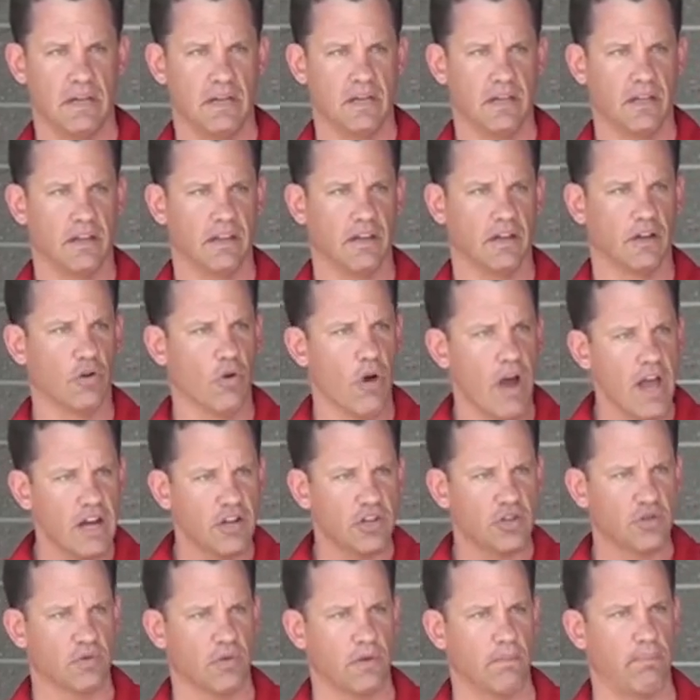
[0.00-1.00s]
The
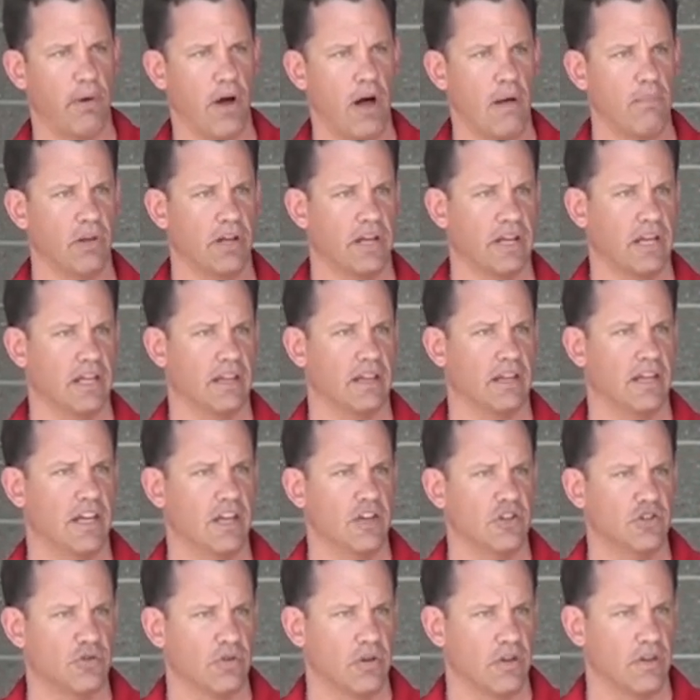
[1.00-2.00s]
greatest republic in the
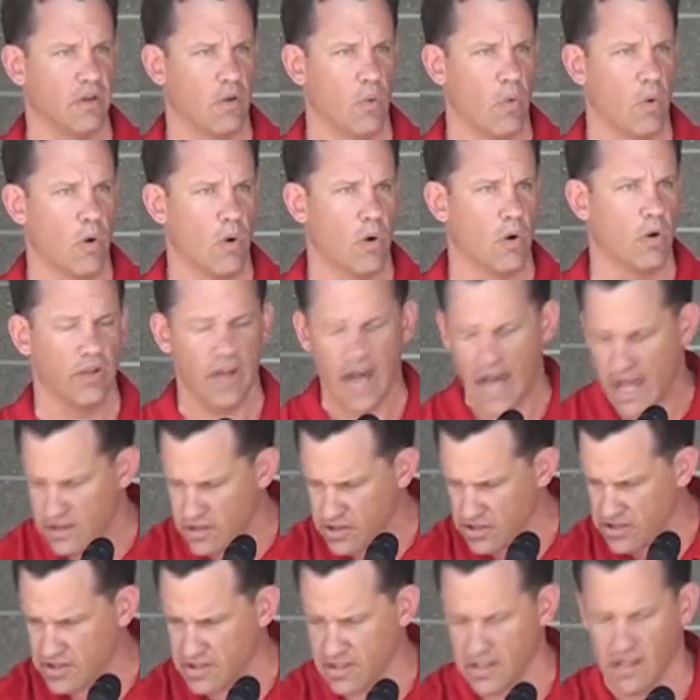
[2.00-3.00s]
history of the world, not
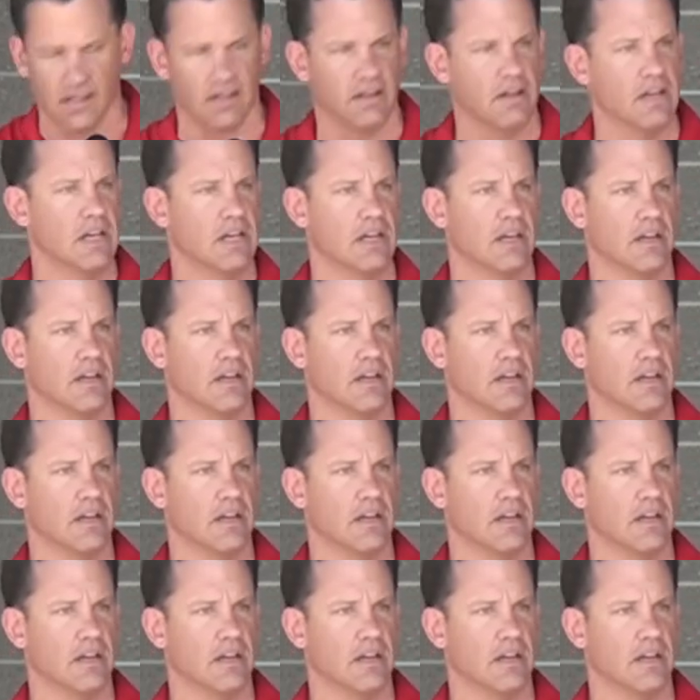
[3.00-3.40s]
just the